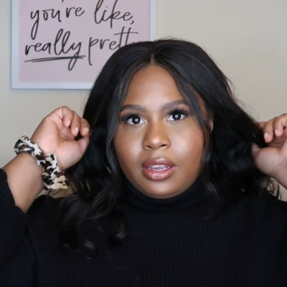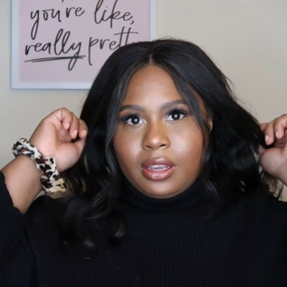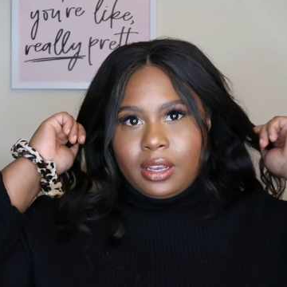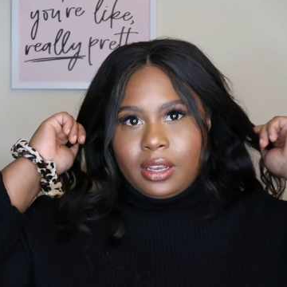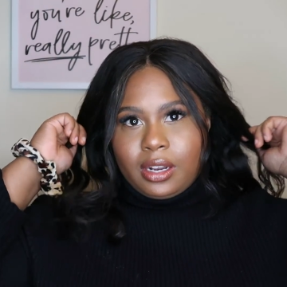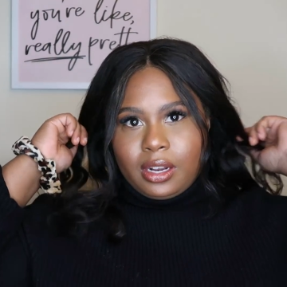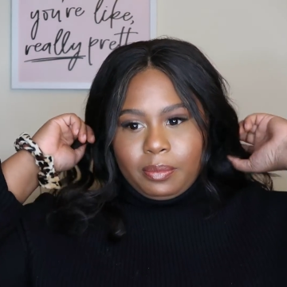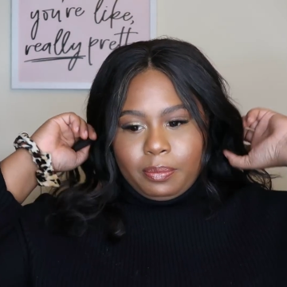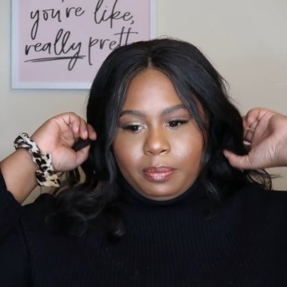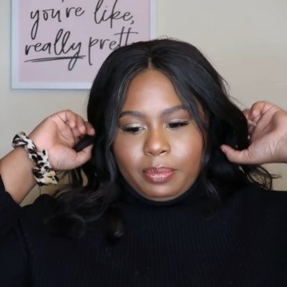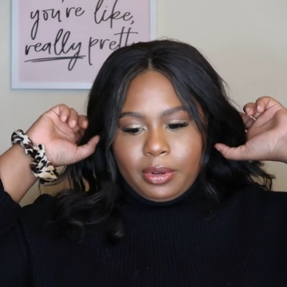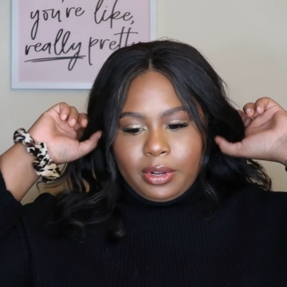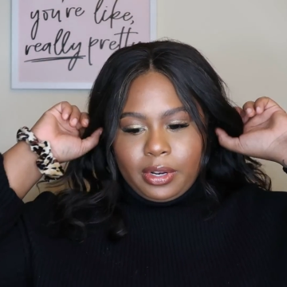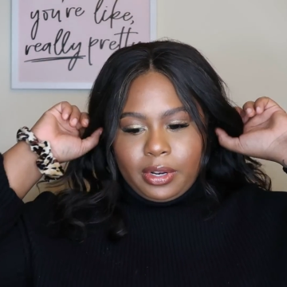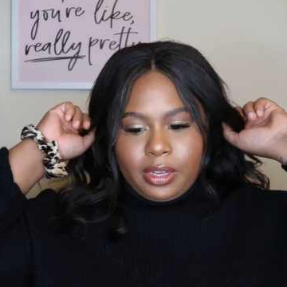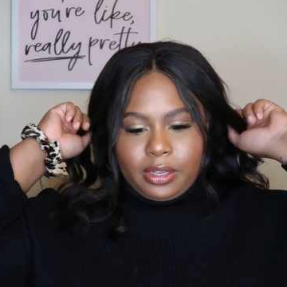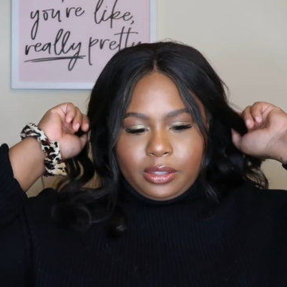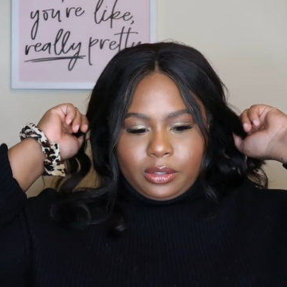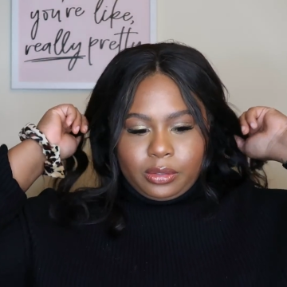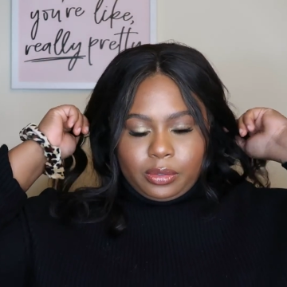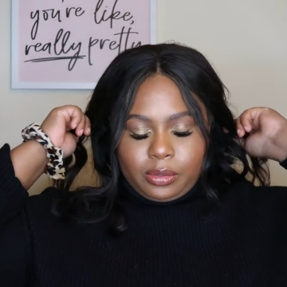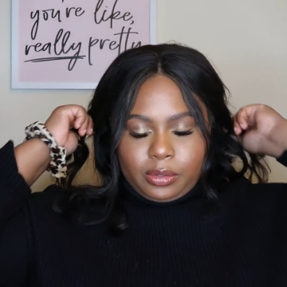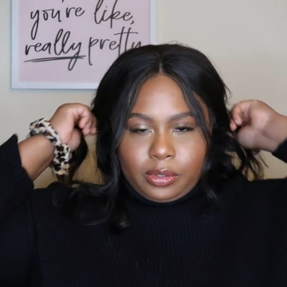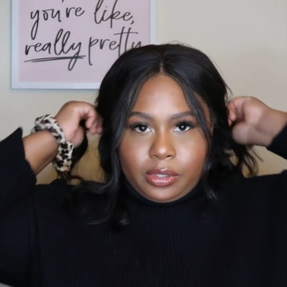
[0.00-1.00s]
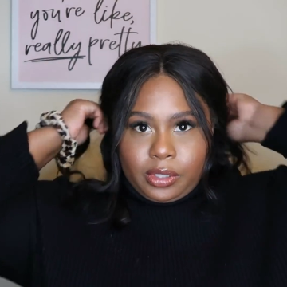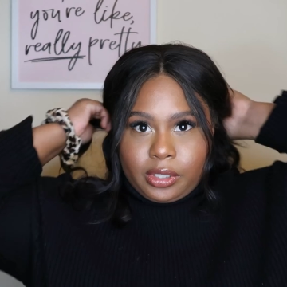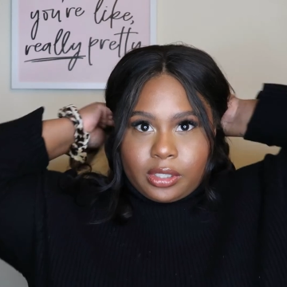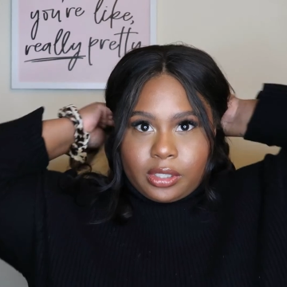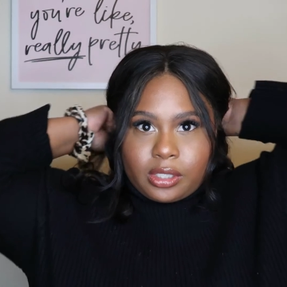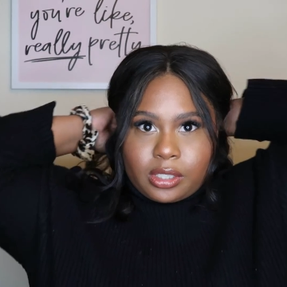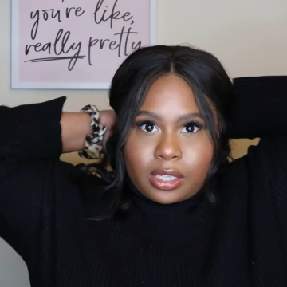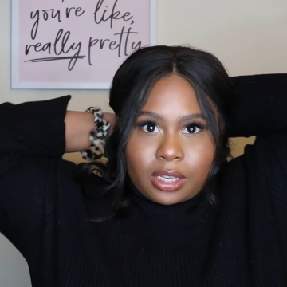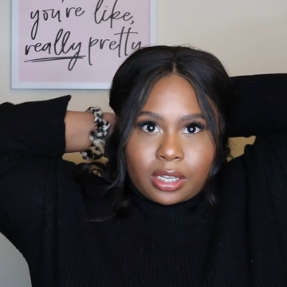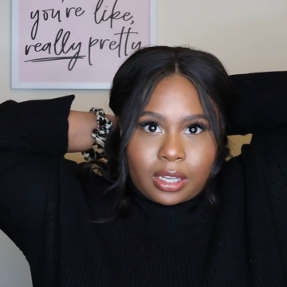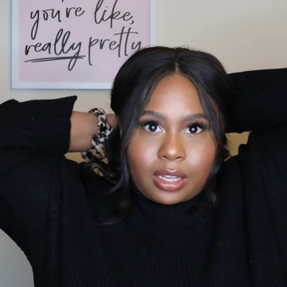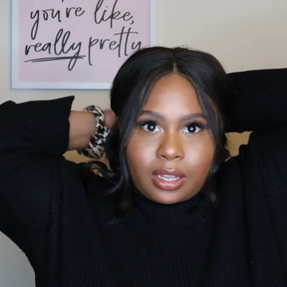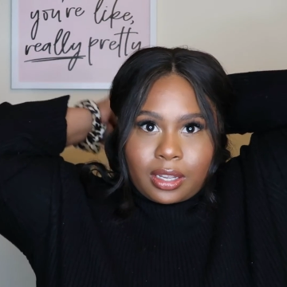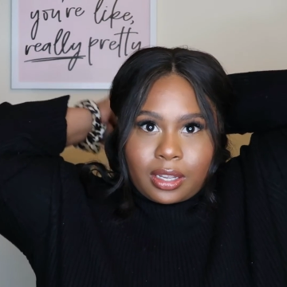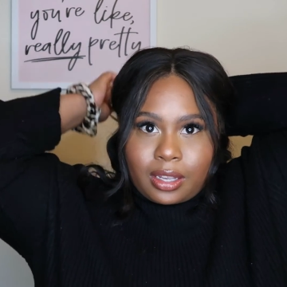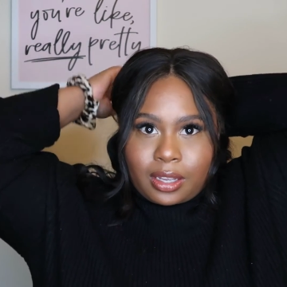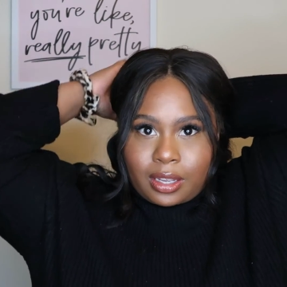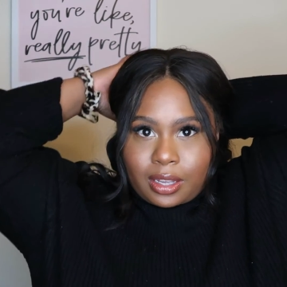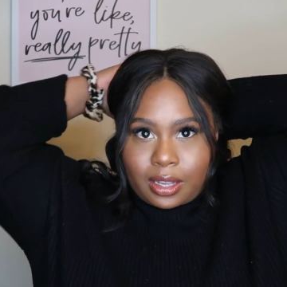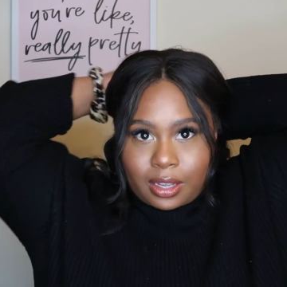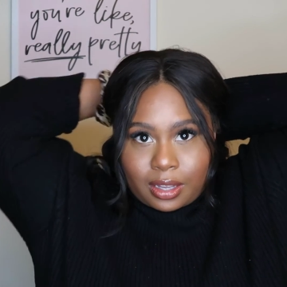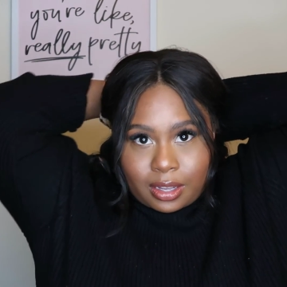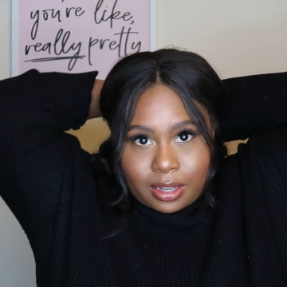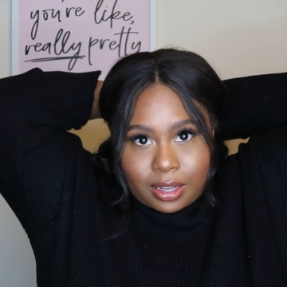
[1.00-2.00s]
and I put it towards
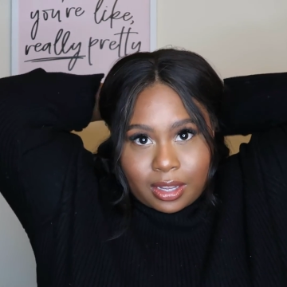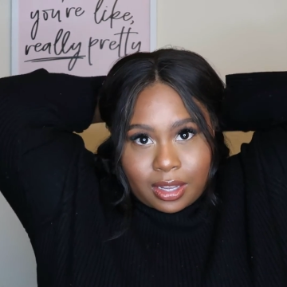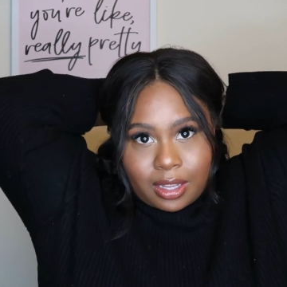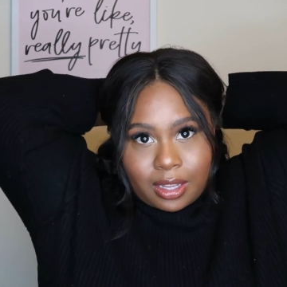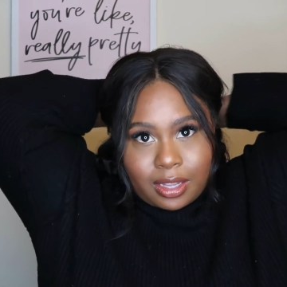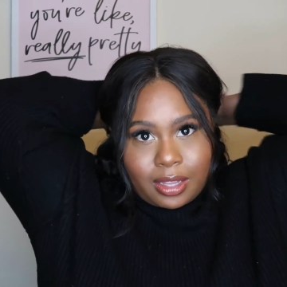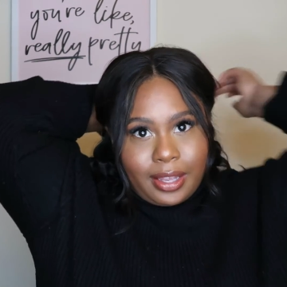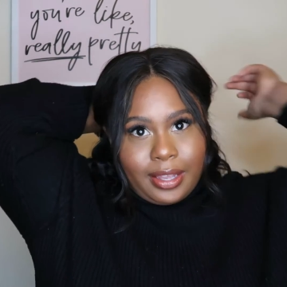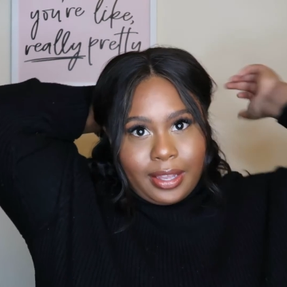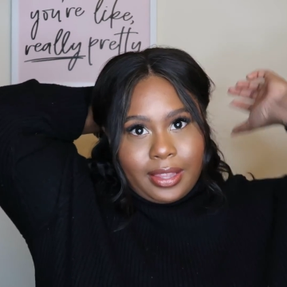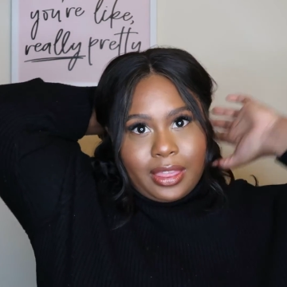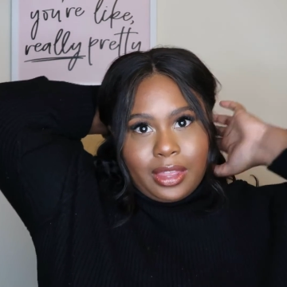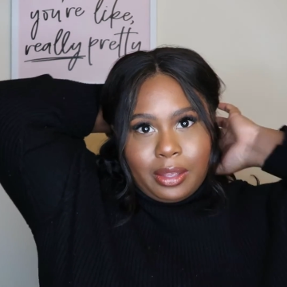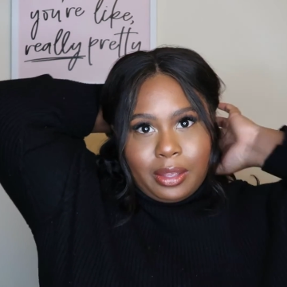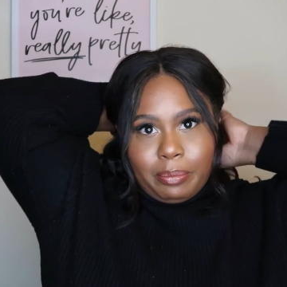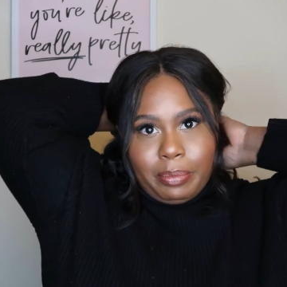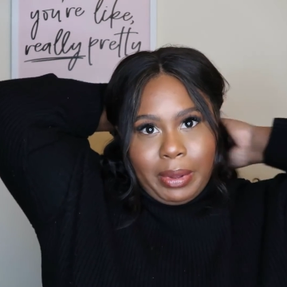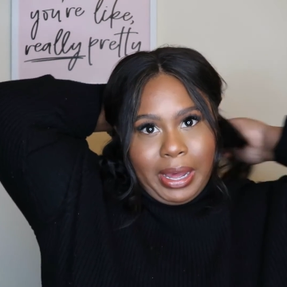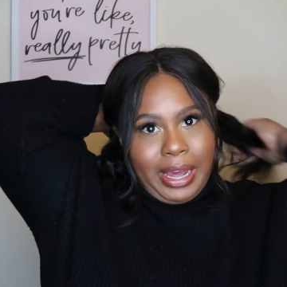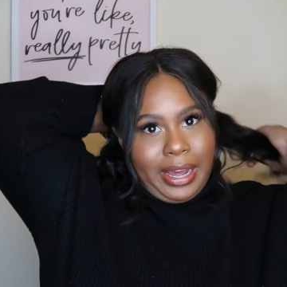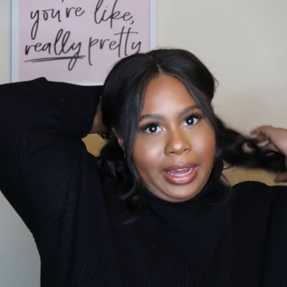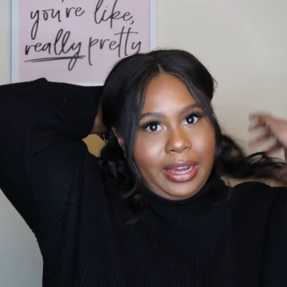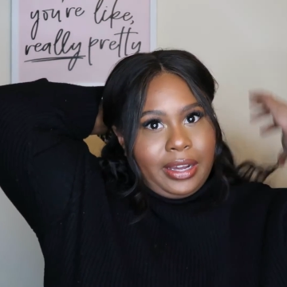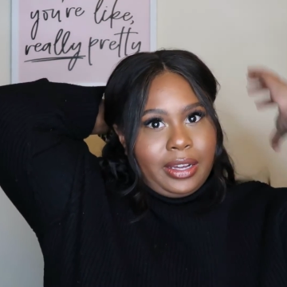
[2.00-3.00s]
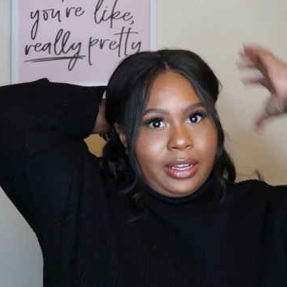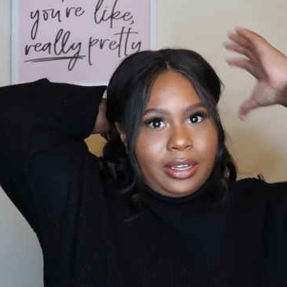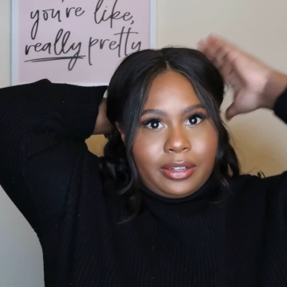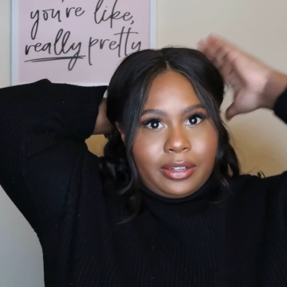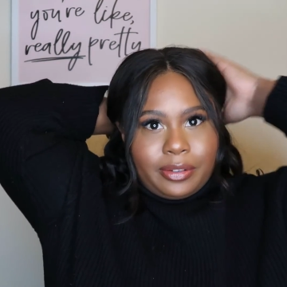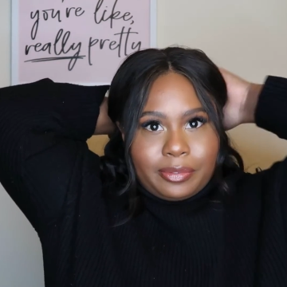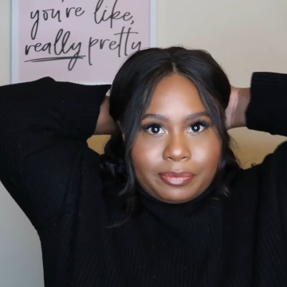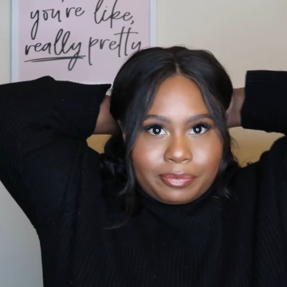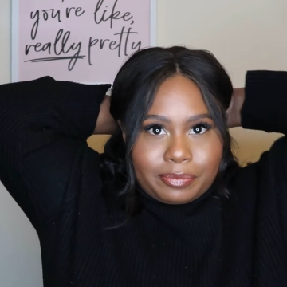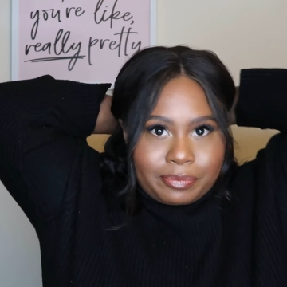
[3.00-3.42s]
like the back.